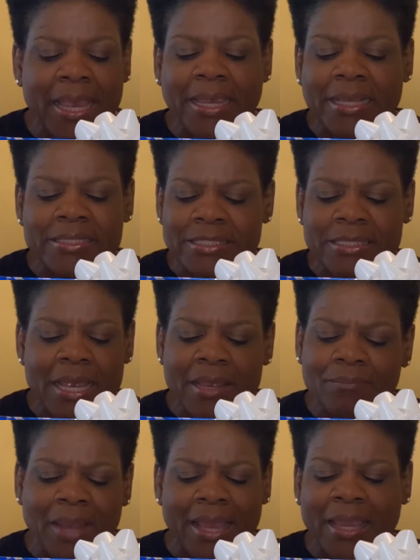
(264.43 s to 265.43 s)
It can
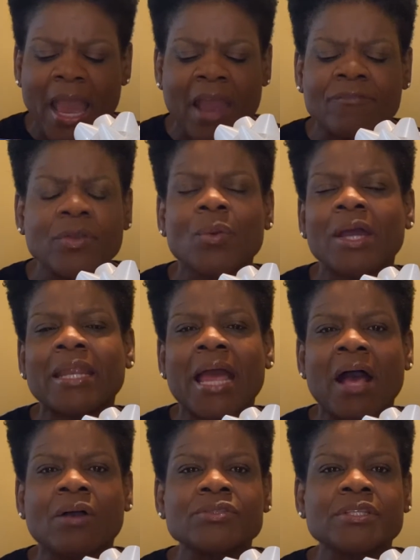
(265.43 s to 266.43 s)
seem like everyone
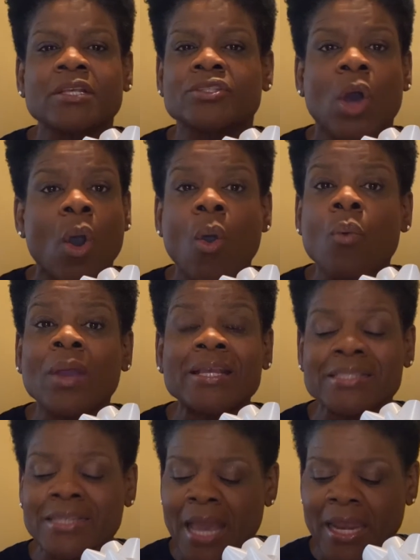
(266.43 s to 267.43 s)
else is
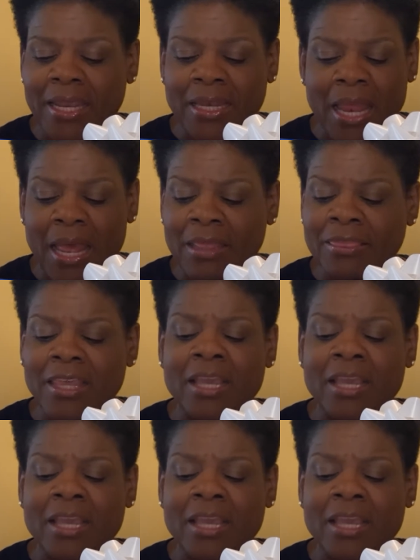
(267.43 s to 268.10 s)
always getting